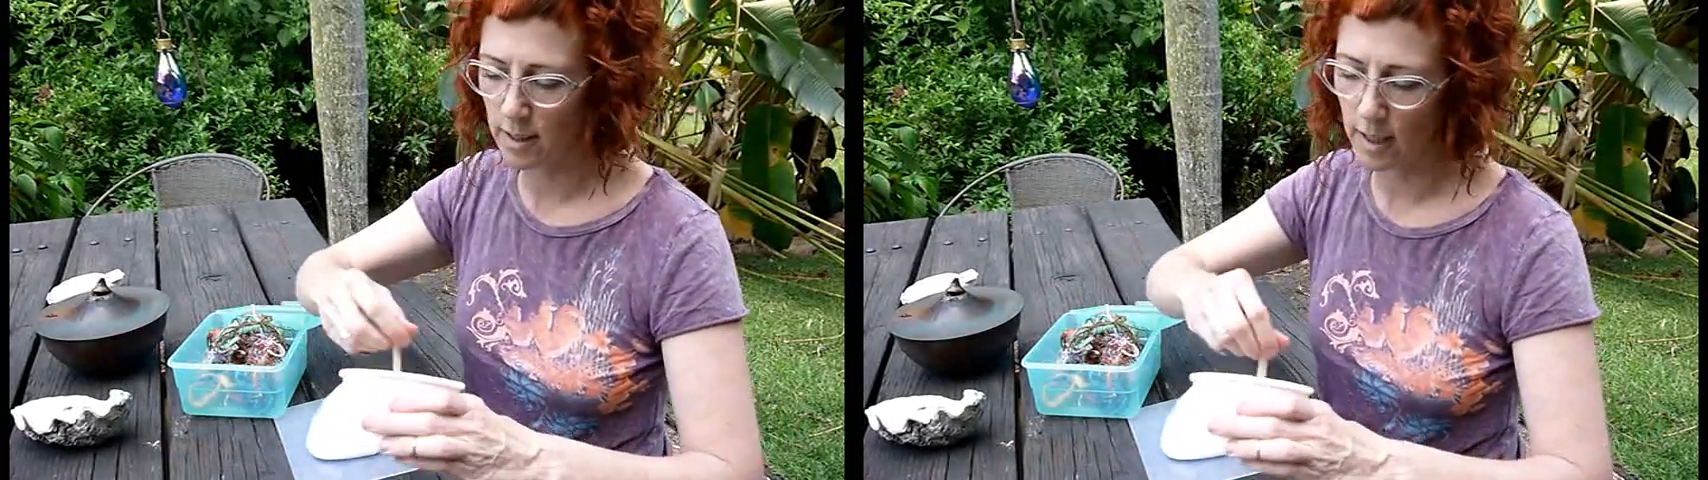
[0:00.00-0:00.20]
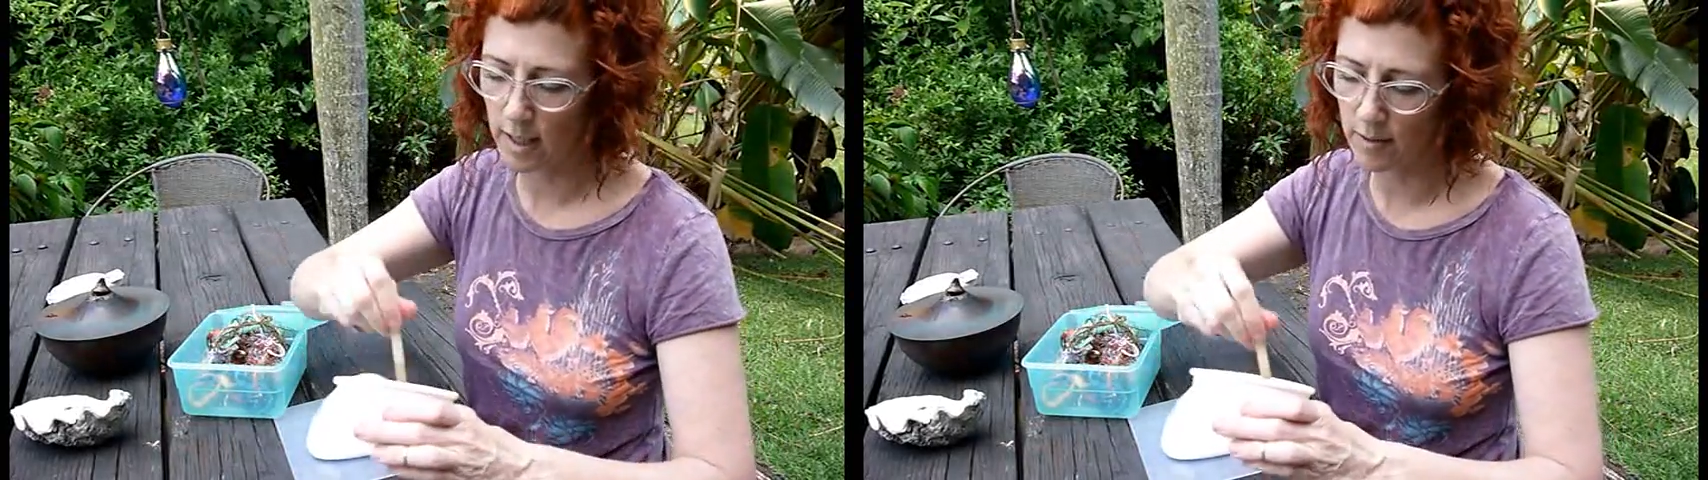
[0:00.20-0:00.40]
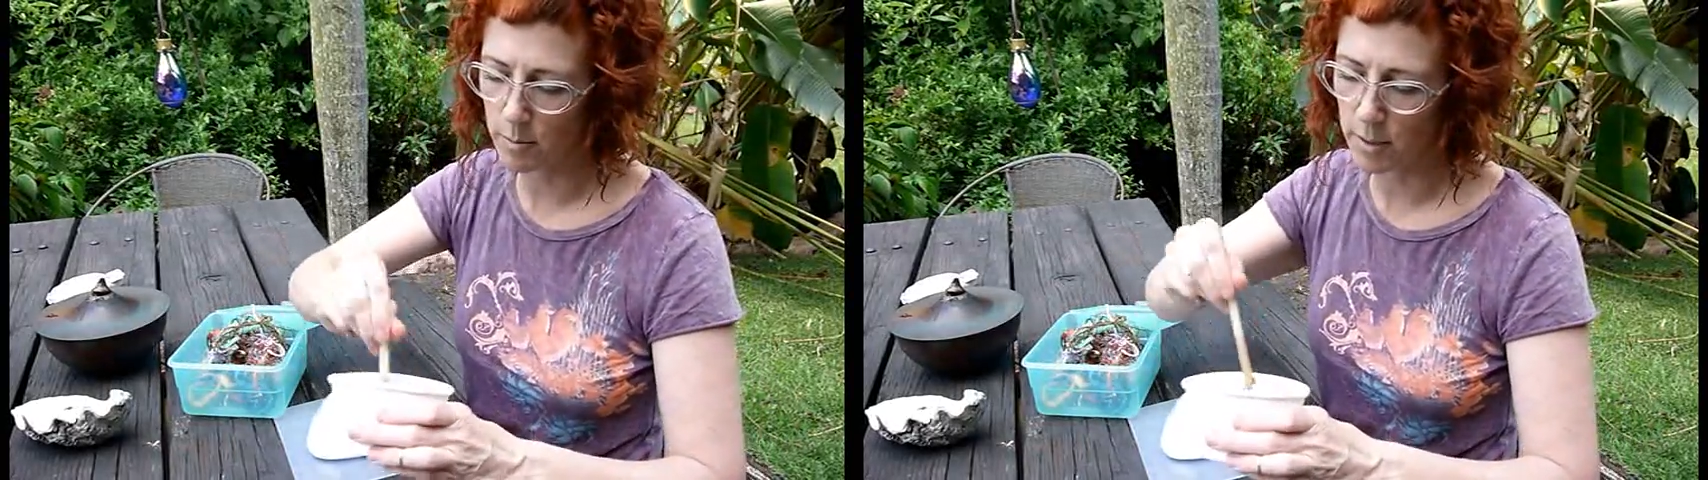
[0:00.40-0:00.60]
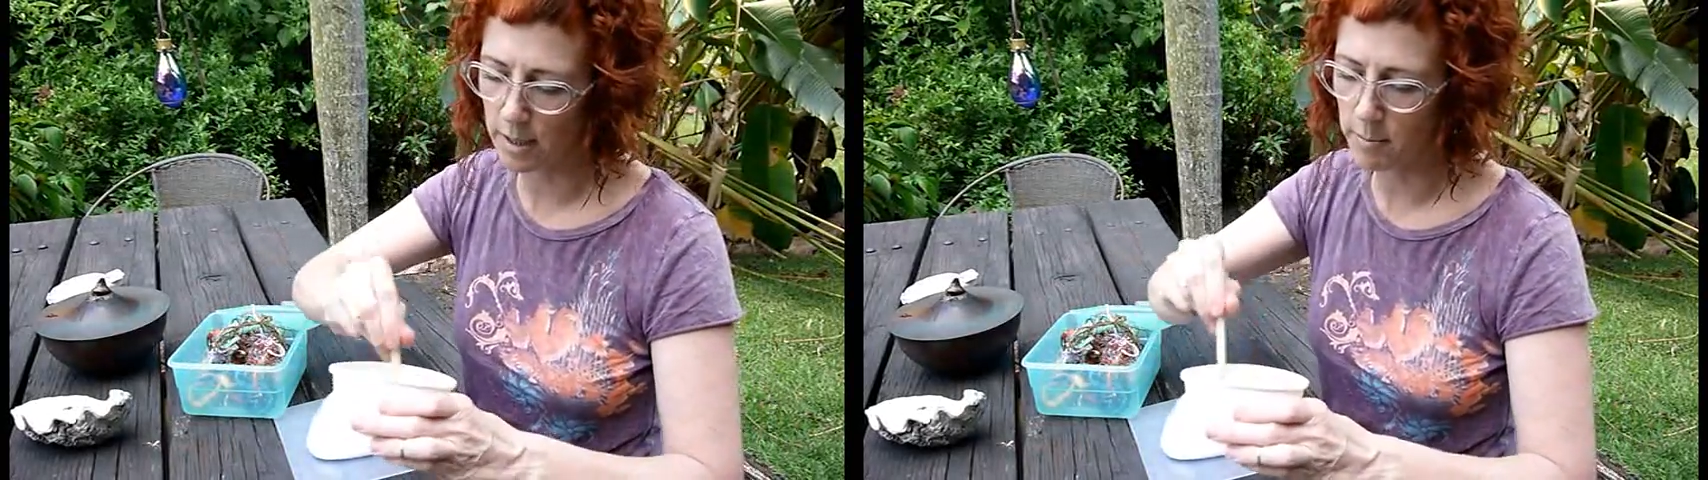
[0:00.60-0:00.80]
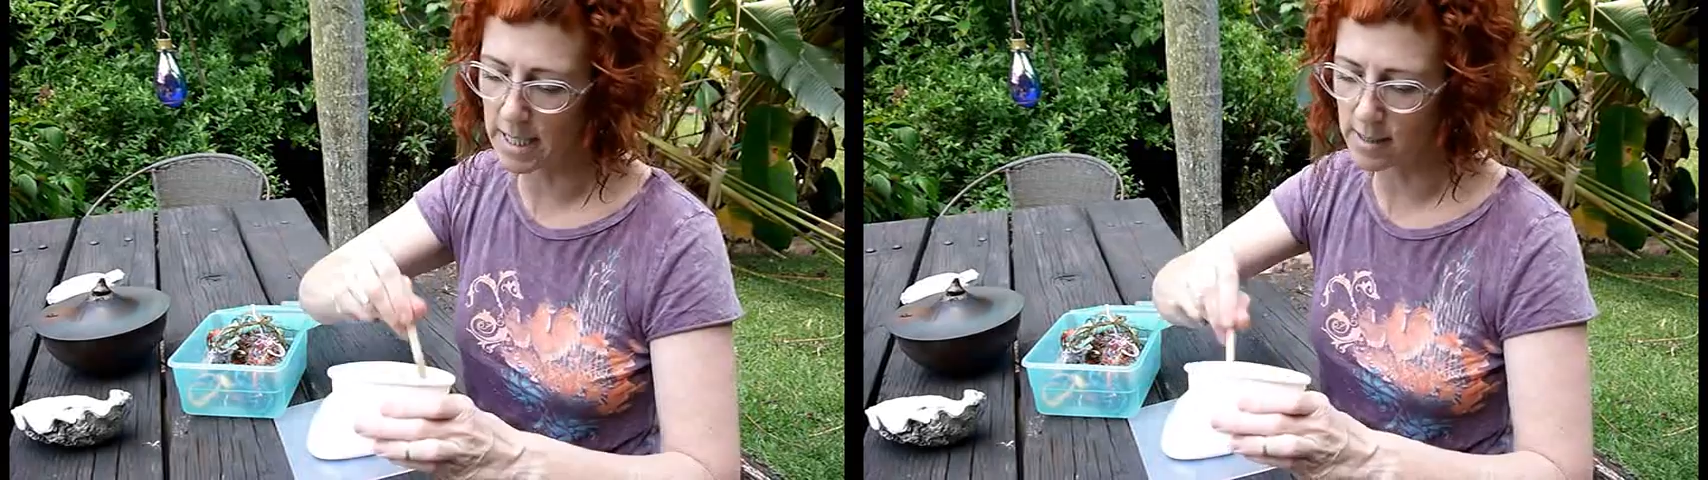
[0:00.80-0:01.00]
I'll have a
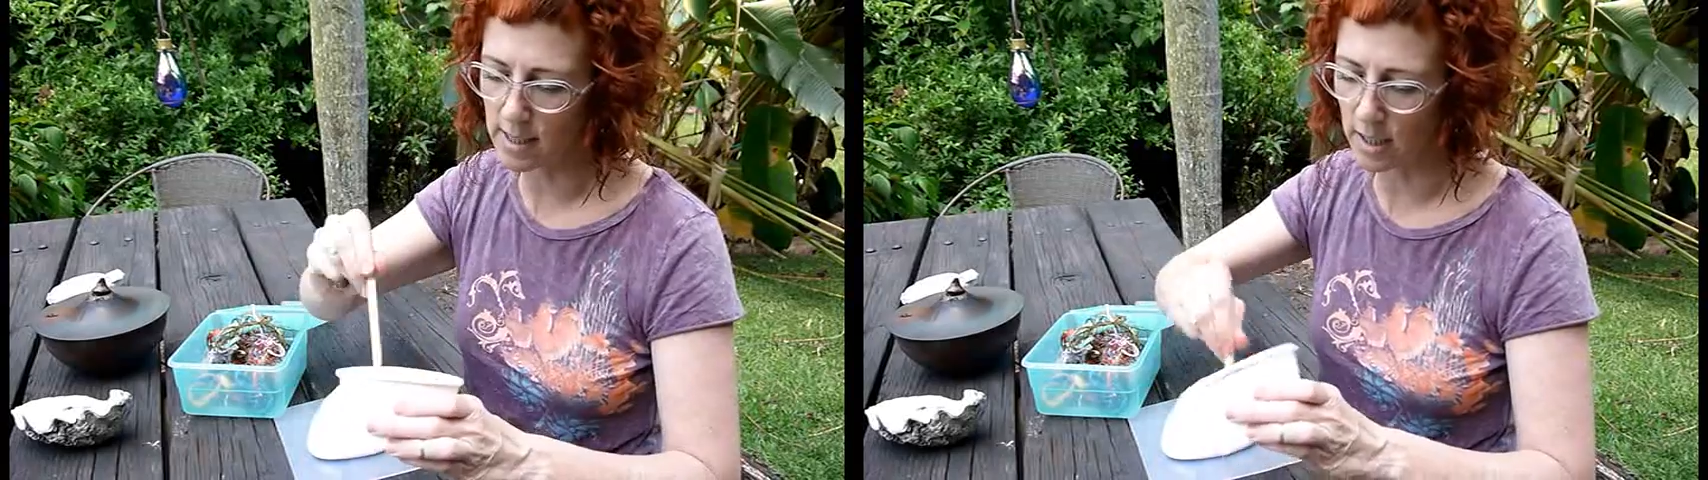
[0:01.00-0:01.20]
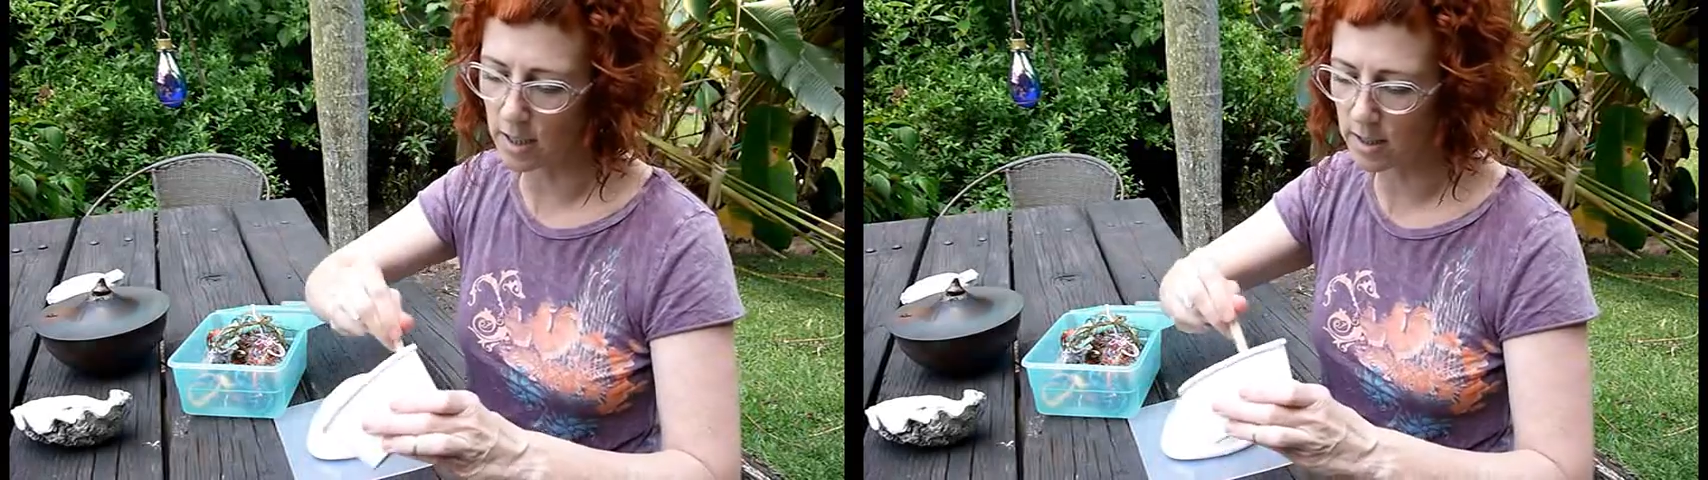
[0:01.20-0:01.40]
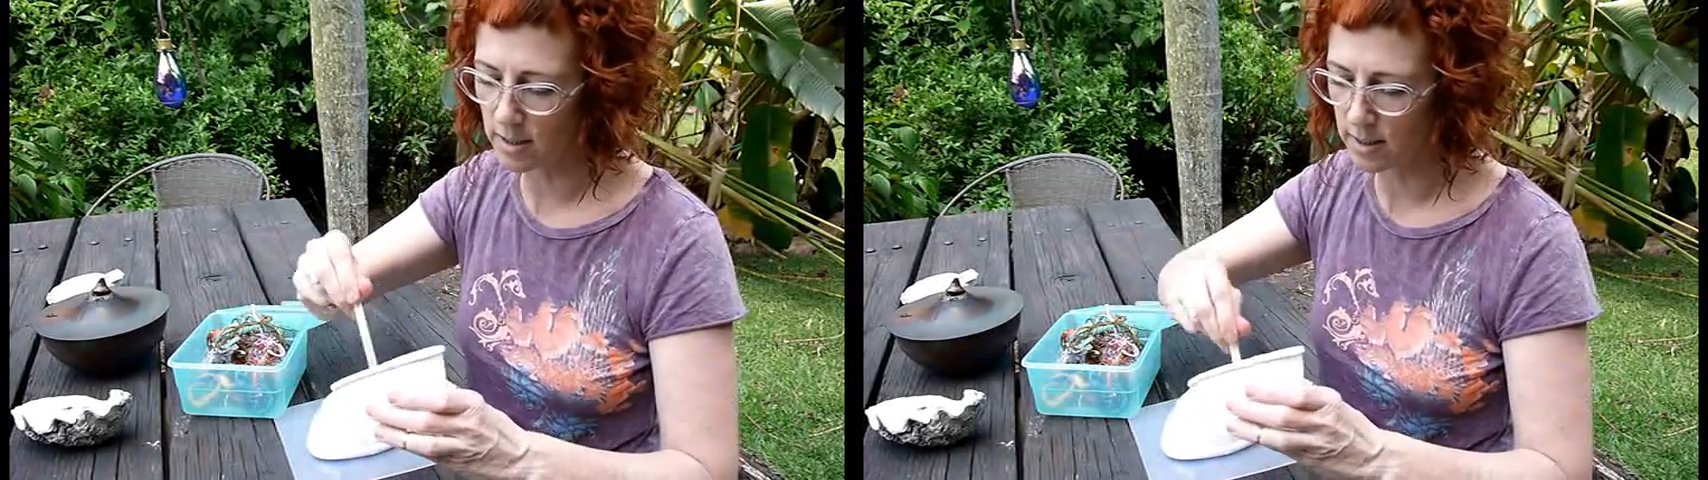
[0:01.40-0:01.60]
big mess here.